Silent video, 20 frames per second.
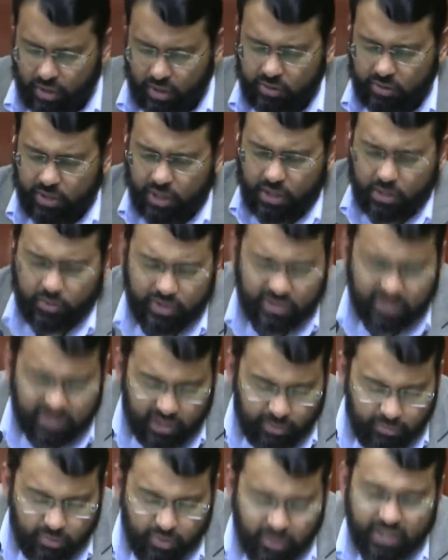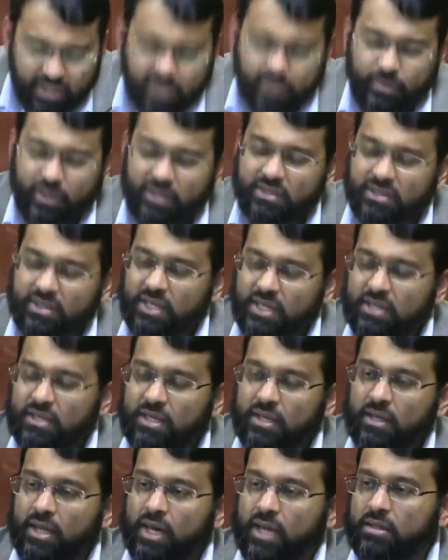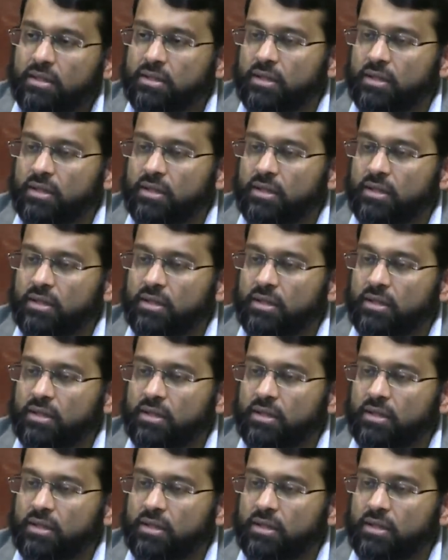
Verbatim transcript: ta'ala, we summarize by stating that